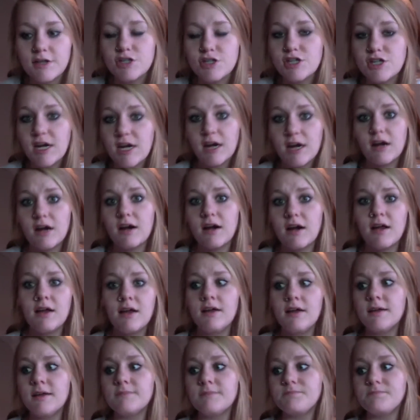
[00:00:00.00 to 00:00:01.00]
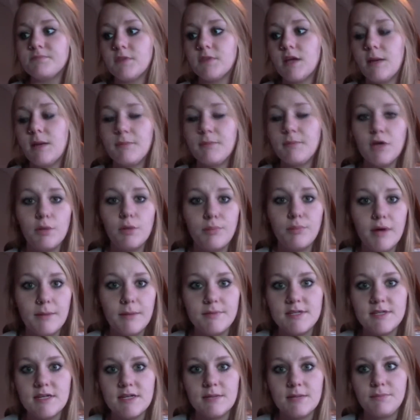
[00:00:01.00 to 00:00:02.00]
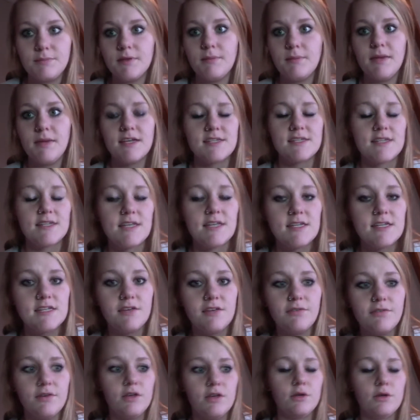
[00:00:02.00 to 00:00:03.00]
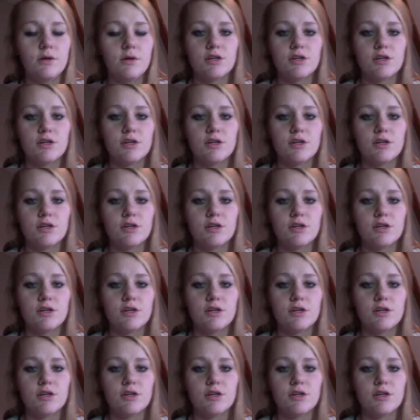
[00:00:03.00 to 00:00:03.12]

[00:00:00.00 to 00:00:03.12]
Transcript: Share a meal prep tip that makes it easy for you,